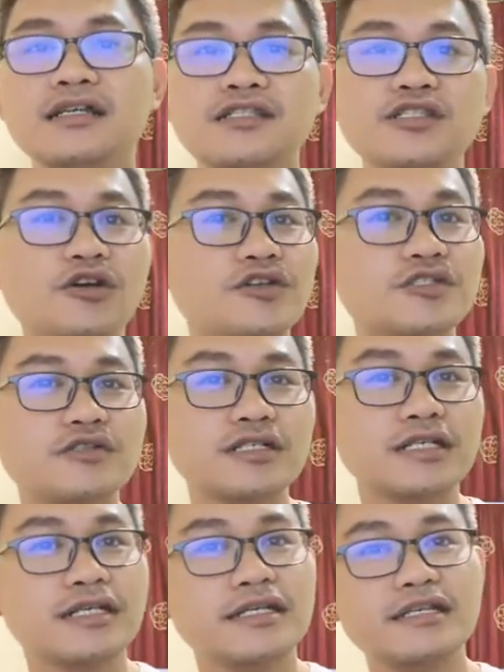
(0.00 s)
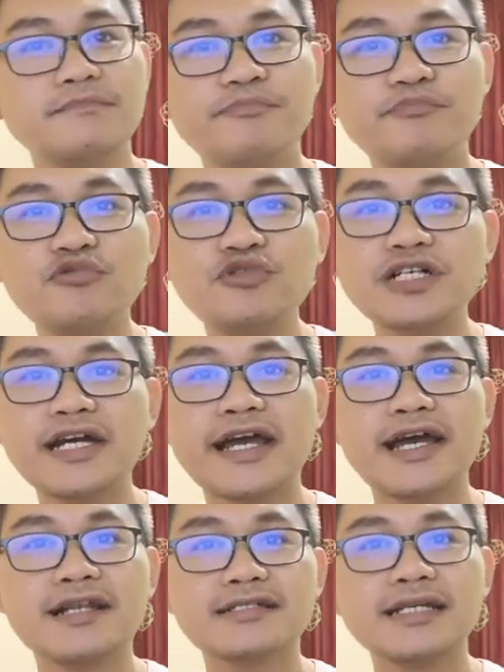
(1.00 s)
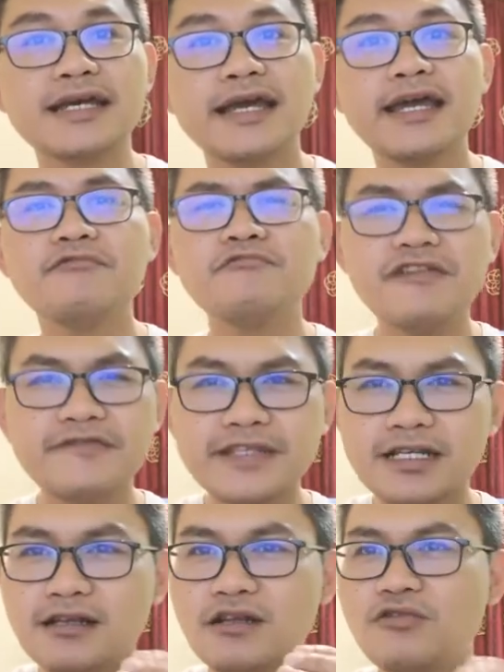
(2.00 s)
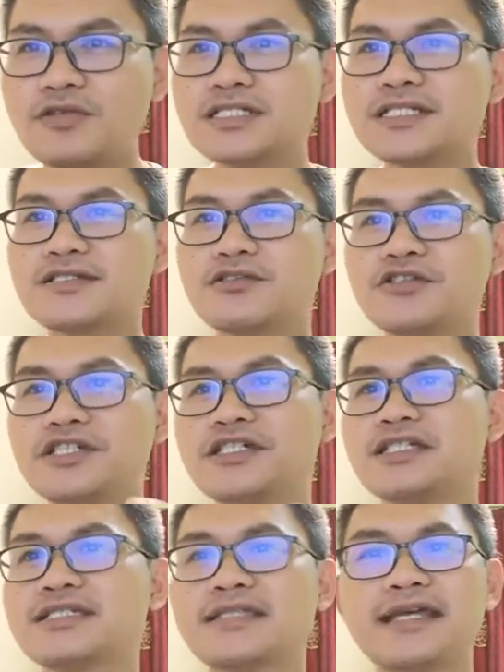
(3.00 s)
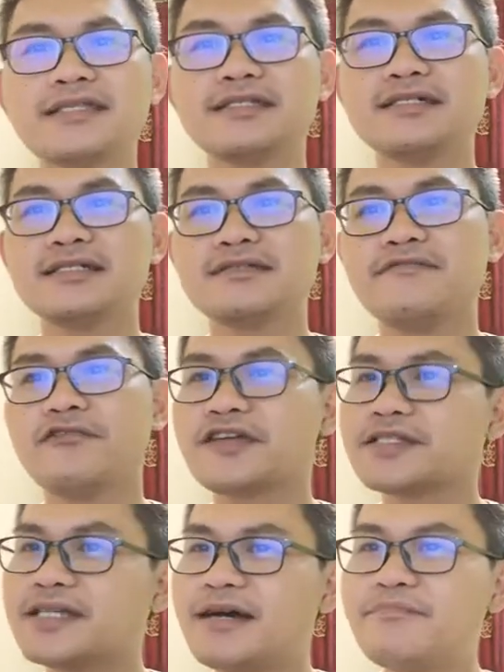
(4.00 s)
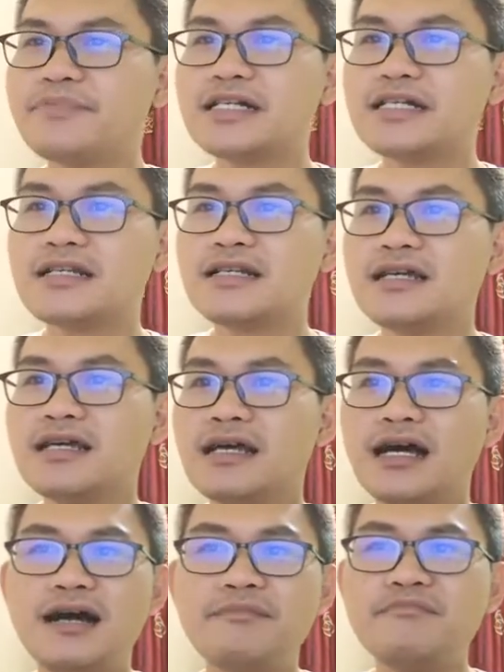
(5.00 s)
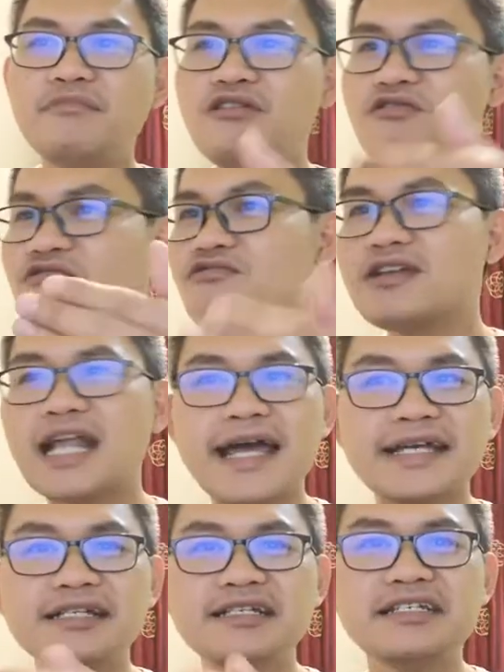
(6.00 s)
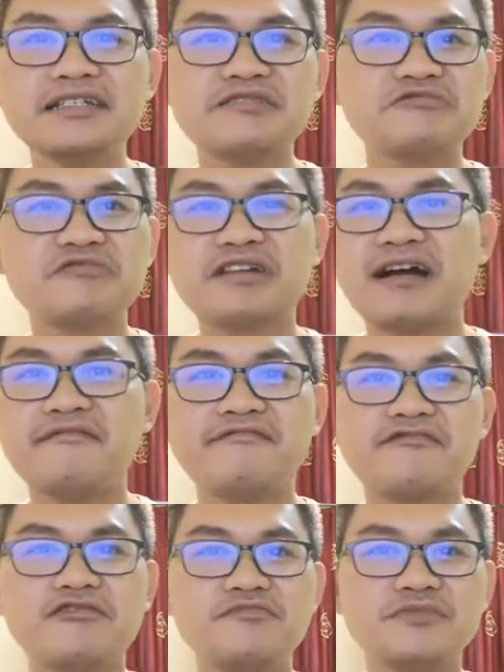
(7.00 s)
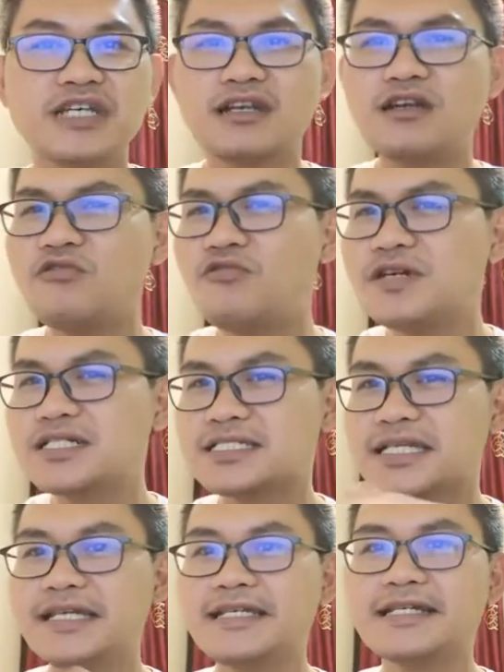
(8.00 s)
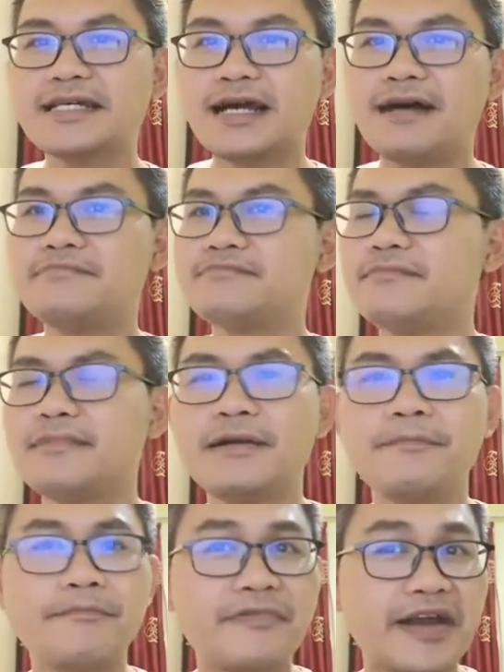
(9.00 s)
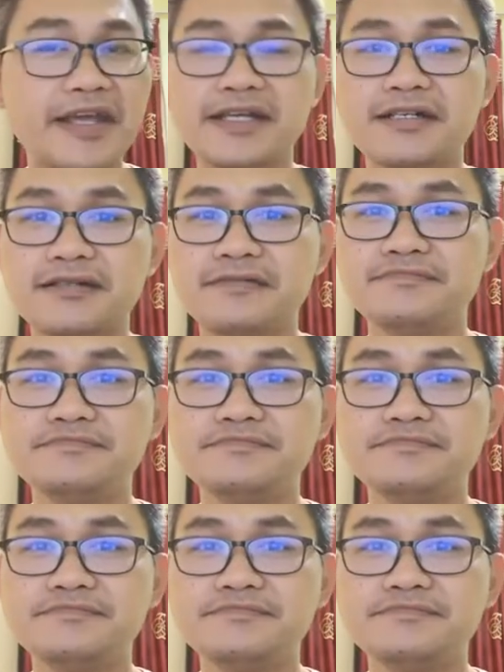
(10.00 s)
Those in poor health and with the lowest social status, for example, are more likely to come from the lowest income bracket.